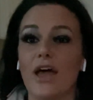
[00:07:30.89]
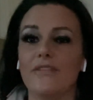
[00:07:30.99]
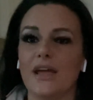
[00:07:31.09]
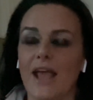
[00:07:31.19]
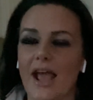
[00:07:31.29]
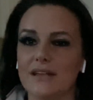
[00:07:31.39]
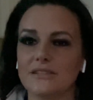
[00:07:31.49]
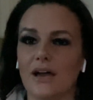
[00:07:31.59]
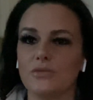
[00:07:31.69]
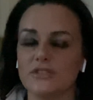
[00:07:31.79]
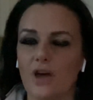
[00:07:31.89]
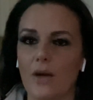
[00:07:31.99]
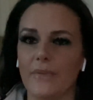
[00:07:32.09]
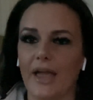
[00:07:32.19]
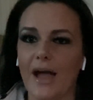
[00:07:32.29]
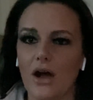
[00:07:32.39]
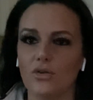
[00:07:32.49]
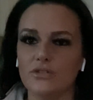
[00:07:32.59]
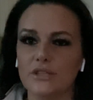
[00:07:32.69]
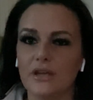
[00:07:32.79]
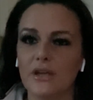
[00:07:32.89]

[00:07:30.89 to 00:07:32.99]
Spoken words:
And then as I was coming out,